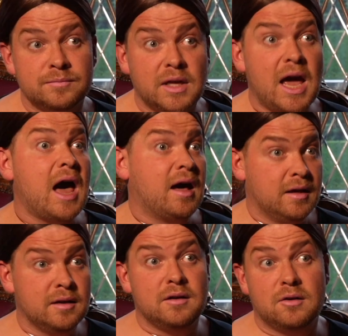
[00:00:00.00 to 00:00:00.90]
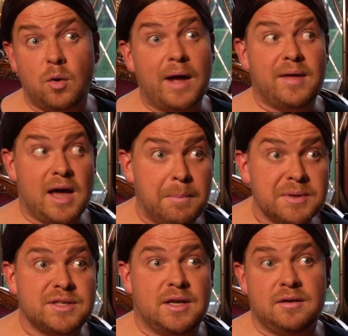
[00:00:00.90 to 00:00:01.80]
Yeah, quite the
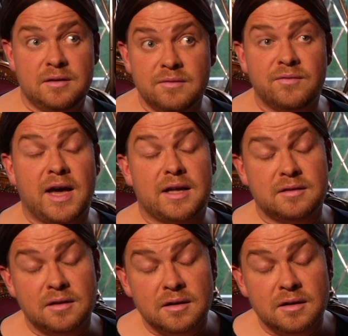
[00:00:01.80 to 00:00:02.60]
opposite, in fact.